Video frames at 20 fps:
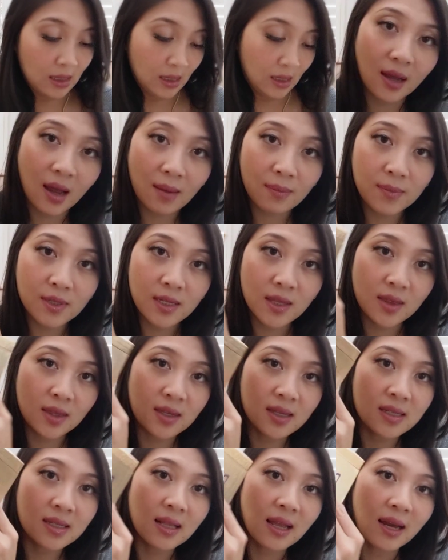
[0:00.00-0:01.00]
It comes in
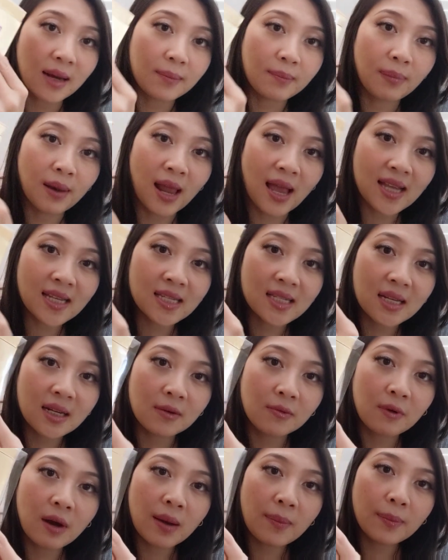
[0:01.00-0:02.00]
this like
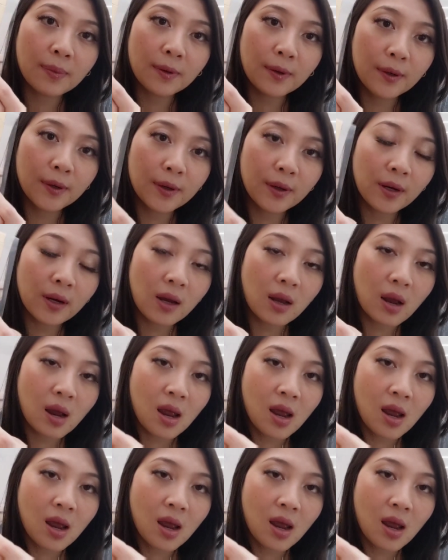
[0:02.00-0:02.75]
plastic wrapper.